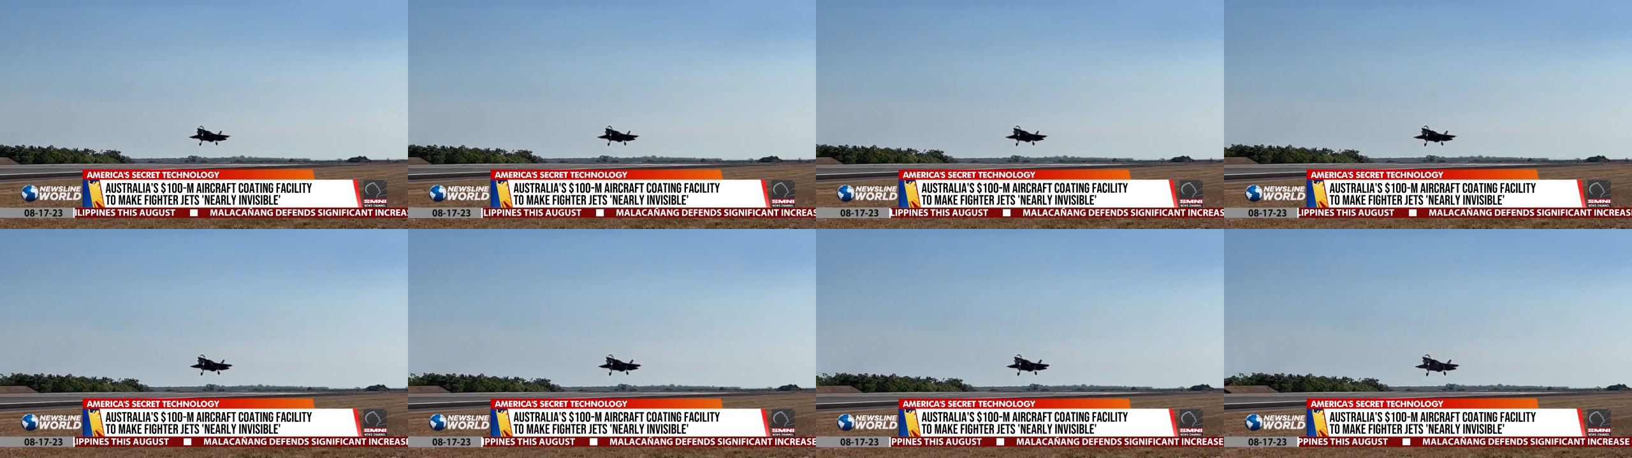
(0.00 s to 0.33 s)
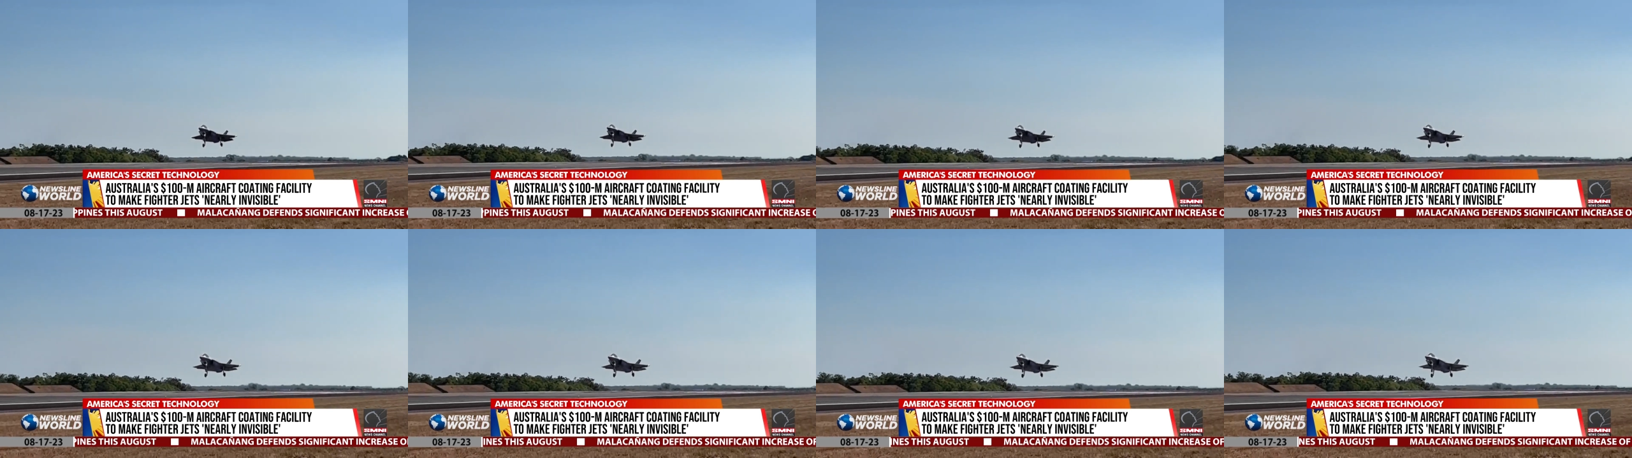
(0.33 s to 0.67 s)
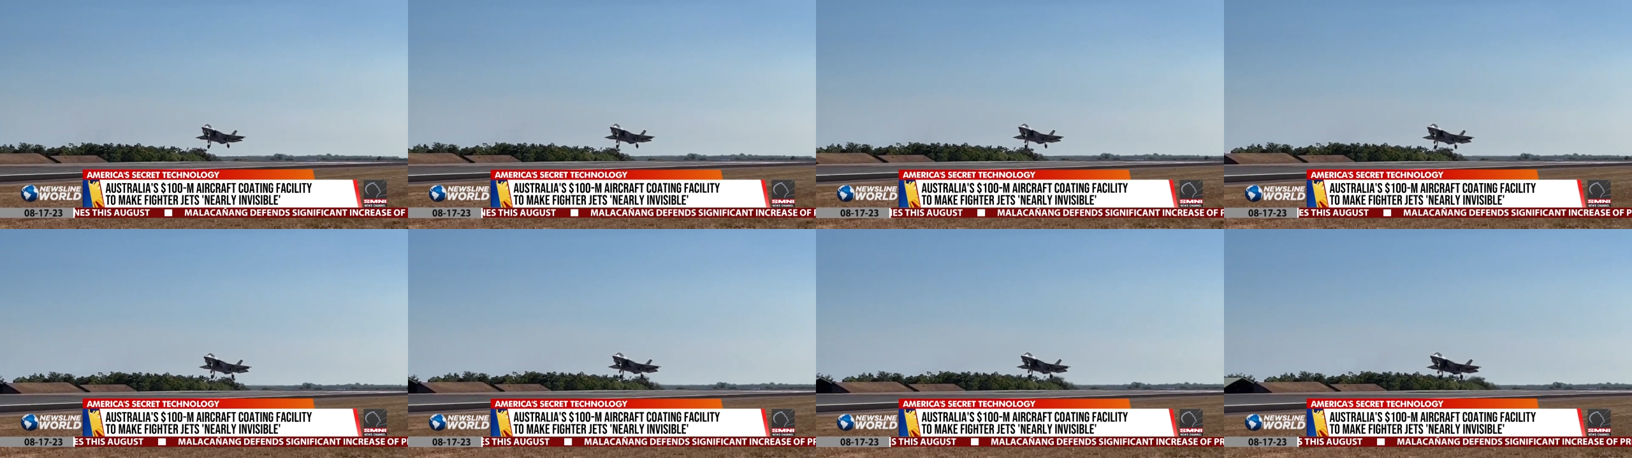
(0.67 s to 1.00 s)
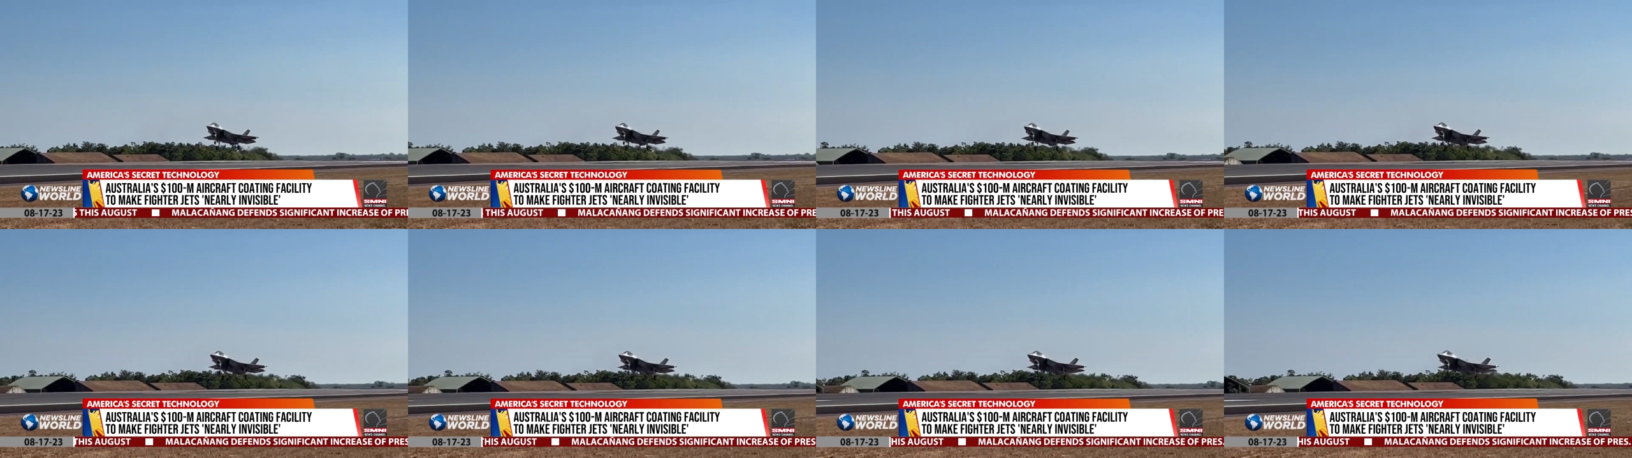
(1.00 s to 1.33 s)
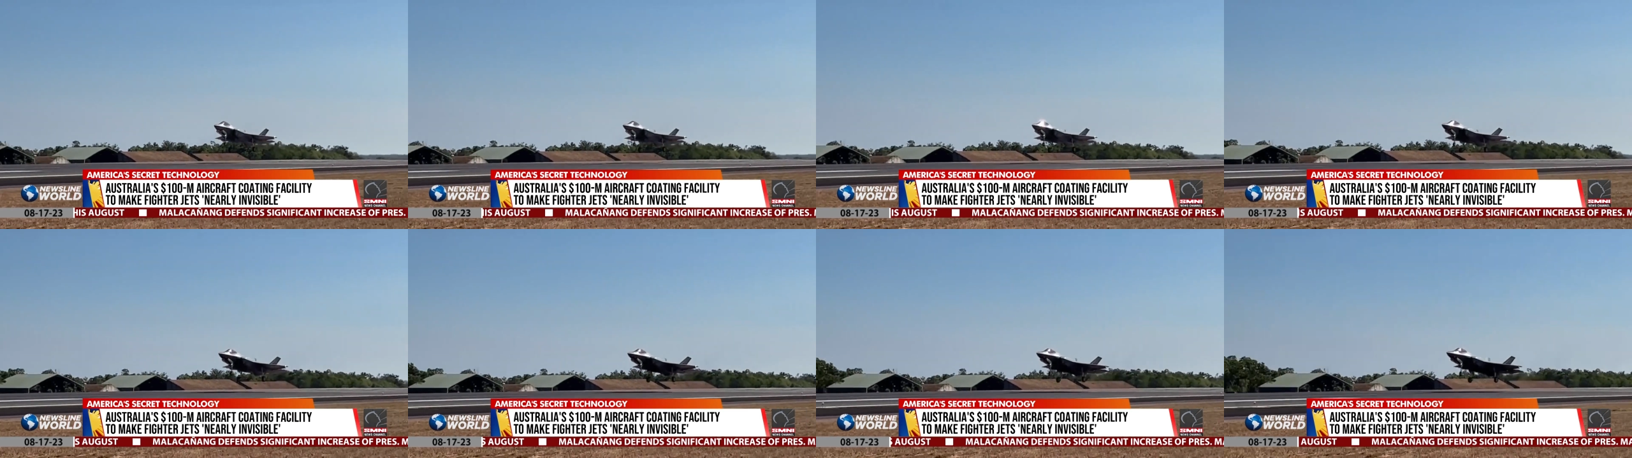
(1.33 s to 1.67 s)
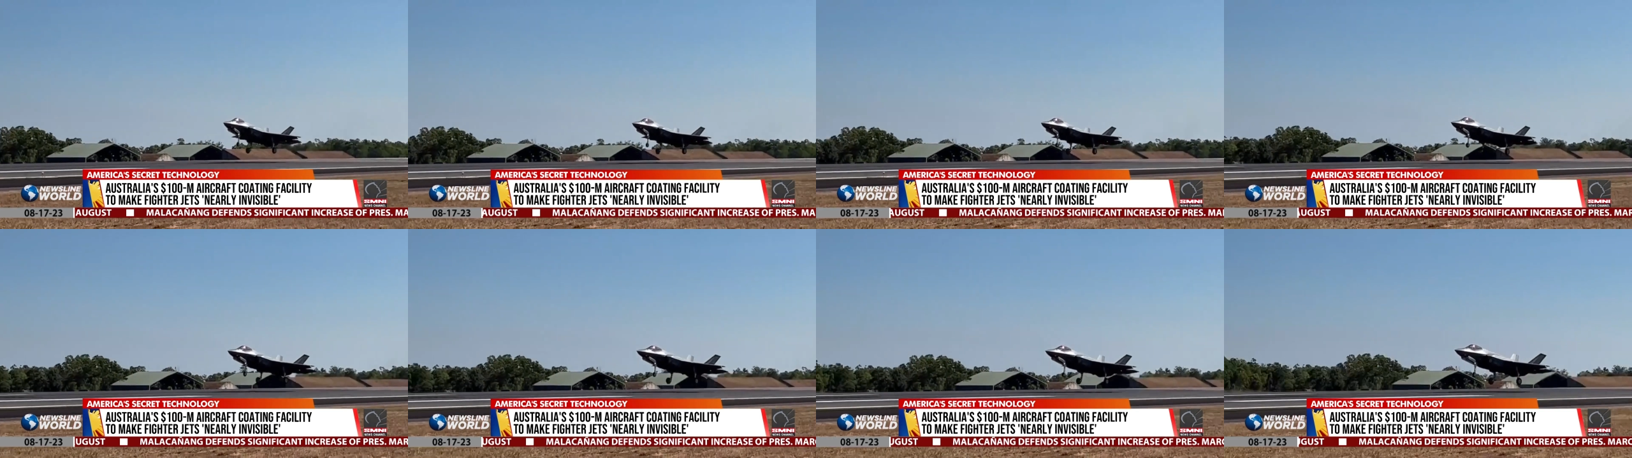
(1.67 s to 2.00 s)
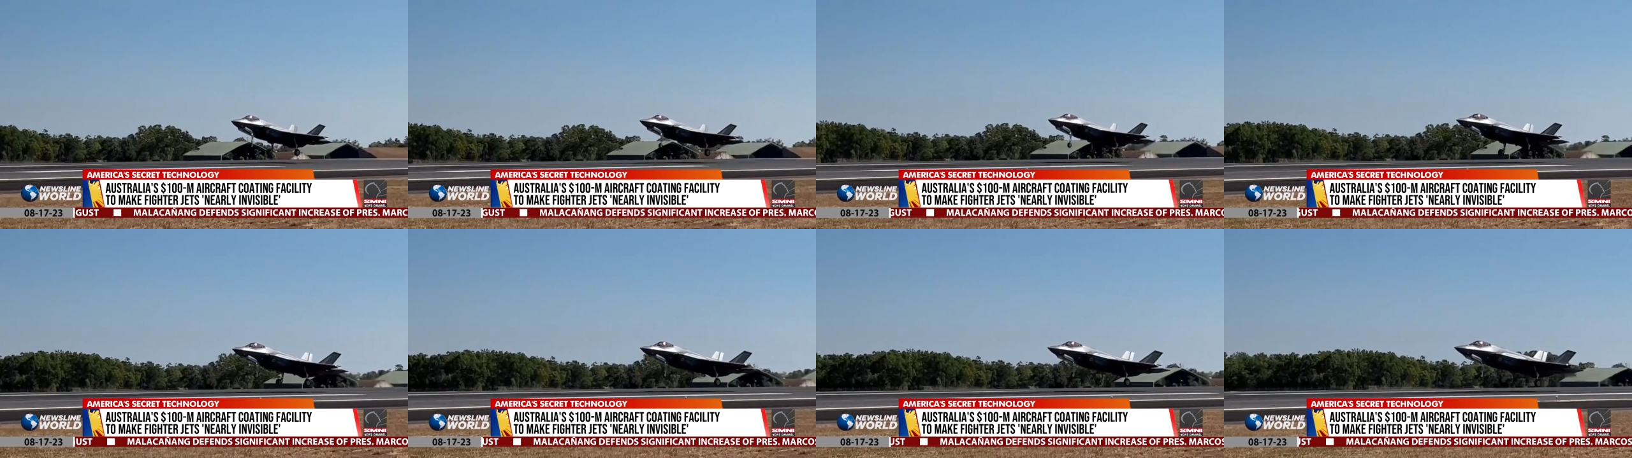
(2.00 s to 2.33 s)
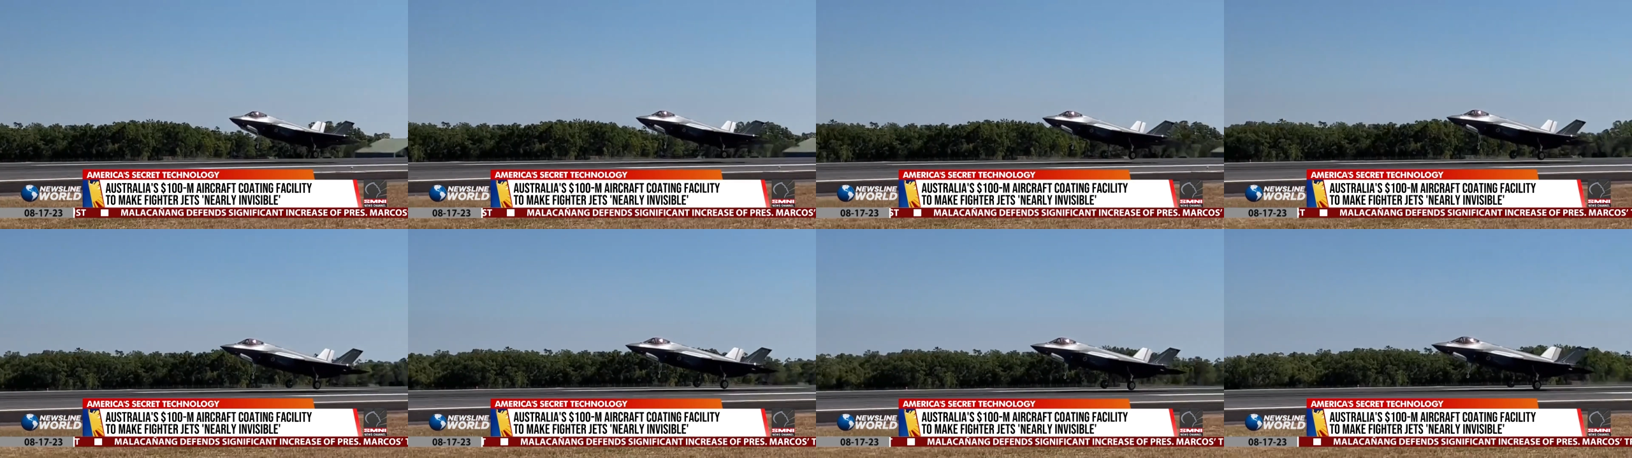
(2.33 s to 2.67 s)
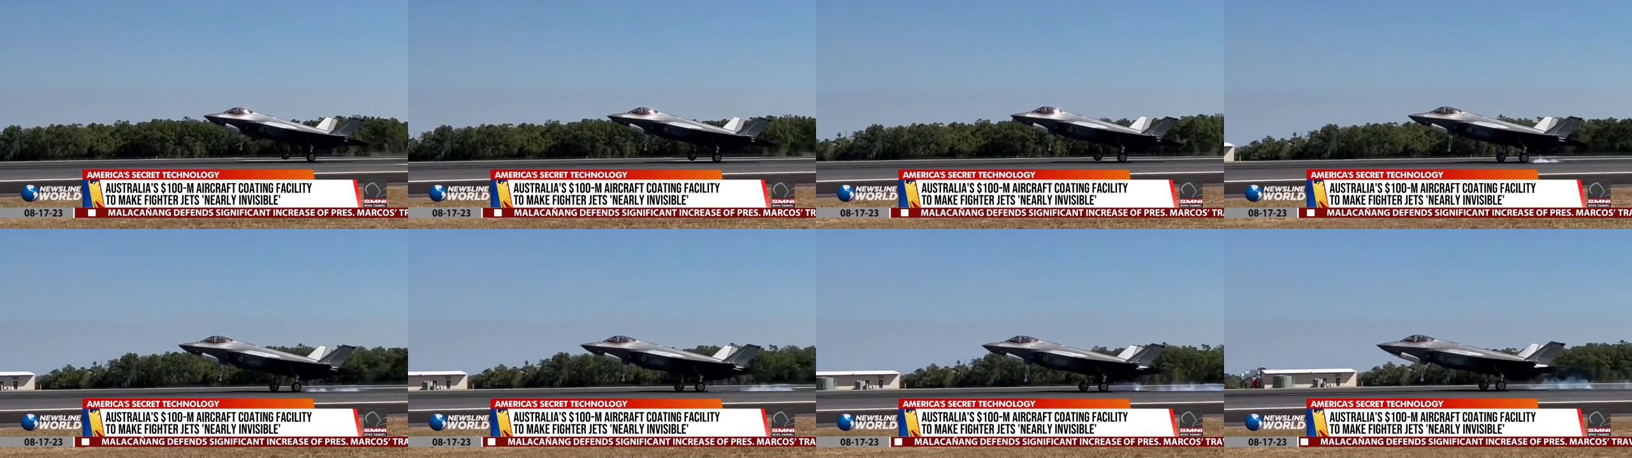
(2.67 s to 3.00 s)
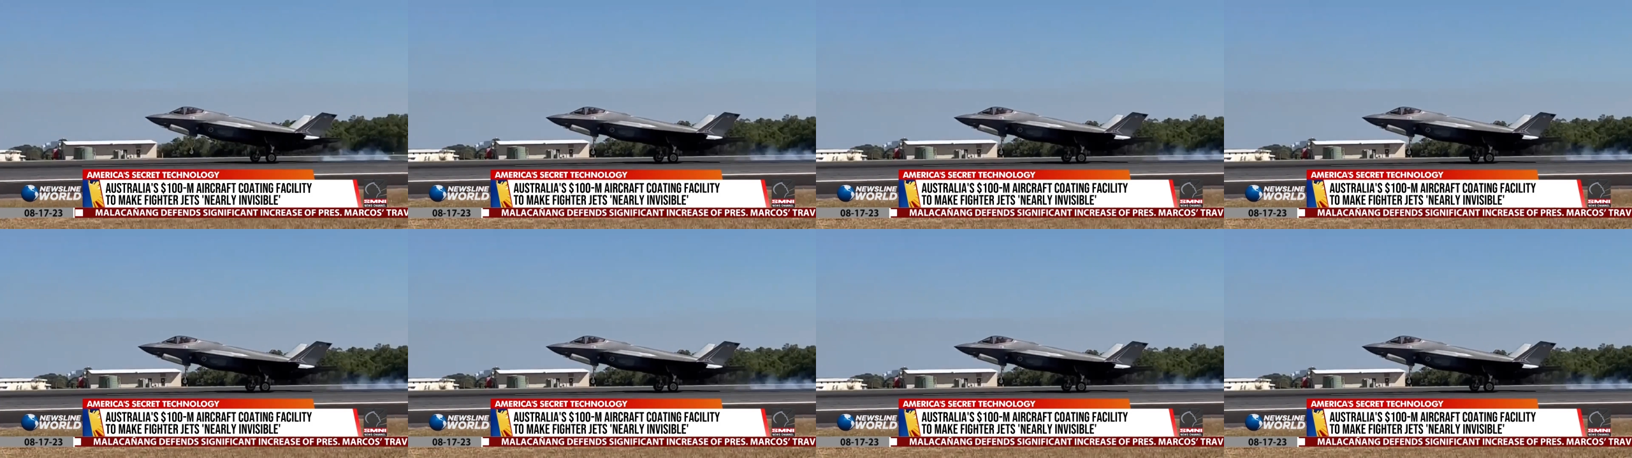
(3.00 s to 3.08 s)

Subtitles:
(no speaker visible)